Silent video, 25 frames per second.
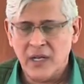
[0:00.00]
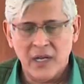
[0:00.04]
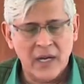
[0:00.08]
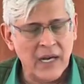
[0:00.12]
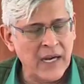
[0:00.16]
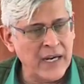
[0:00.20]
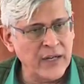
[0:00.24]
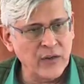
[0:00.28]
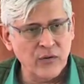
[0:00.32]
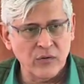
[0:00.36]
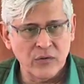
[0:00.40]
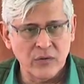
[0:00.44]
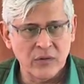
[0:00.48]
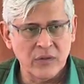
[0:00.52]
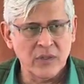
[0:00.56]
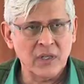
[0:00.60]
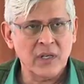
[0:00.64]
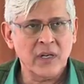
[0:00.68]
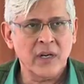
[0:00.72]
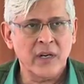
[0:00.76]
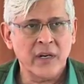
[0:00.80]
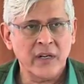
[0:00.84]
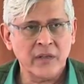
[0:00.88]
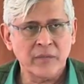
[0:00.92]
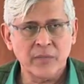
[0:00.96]
I don't know the
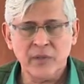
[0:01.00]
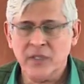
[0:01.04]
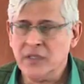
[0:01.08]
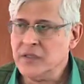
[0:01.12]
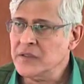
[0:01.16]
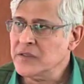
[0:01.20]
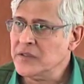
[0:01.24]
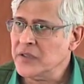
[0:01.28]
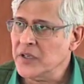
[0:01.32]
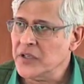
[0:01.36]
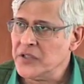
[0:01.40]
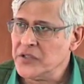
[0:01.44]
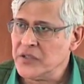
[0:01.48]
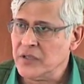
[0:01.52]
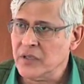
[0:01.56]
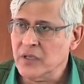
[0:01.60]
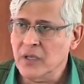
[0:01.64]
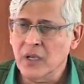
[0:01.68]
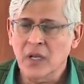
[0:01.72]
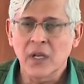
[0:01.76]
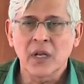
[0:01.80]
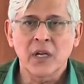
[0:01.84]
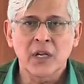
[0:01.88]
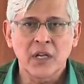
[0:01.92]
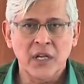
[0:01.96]
correct pronunciation.
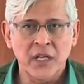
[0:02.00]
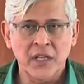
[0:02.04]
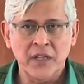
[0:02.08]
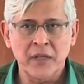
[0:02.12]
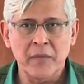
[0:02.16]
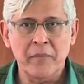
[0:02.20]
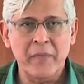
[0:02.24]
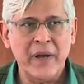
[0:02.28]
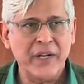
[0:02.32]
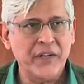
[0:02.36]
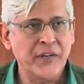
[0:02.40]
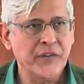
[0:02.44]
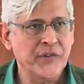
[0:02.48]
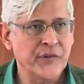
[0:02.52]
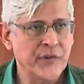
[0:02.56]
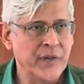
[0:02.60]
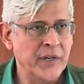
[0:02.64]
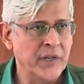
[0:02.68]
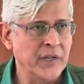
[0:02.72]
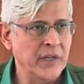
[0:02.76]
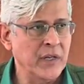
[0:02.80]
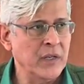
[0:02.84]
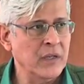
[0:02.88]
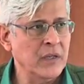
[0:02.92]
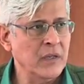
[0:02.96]
In the
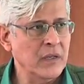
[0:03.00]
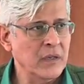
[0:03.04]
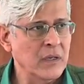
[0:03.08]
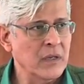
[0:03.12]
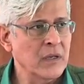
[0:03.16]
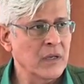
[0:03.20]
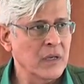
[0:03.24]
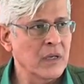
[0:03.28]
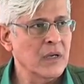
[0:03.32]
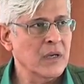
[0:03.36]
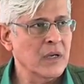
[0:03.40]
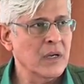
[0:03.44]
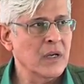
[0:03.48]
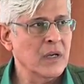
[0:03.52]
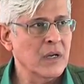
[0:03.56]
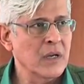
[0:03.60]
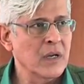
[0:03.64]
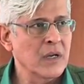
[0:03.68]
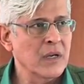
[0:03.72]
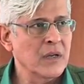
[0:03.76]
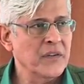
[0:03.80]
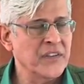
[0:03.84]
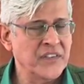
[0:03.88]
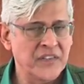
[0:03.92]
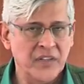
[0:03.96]
Mediterranean
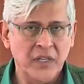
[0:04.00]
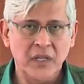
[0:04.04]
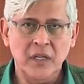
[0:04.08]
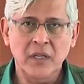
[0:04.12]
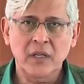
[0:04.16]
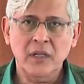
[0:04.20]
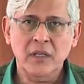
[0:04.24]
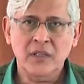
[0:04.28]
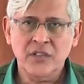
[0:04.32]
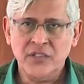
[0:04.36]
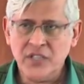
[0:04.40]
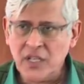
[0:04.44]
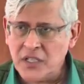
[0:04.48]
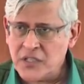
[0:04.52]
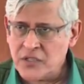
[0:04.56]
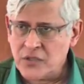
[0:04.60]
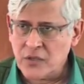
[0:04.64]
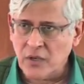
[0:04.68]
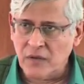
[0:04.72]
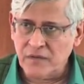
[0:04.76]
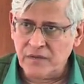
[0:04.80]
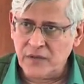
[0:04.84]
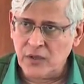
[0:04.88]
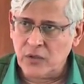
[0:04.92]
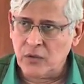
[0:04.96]
Sea, just
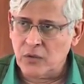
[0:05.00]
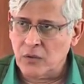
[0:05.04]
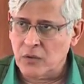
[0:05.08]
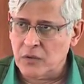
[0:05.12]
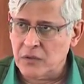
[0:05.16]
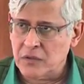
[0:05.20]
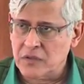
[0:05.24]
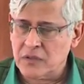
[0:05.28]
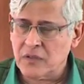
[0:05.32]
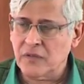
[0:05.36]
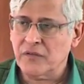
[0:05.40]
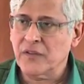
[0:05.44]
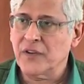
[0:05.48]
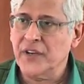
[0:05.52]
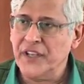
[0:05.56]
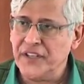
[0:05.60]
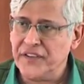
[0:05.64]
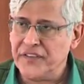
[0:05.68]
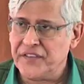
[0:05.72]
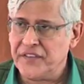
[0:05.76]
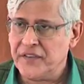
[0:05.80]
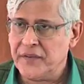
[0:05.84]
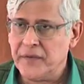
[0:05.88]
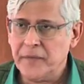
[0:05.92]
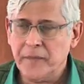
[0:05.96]
off the course of
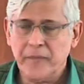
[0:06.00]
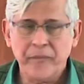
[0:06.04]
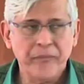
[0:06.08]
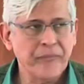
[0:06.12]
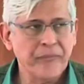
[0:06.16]
Greece,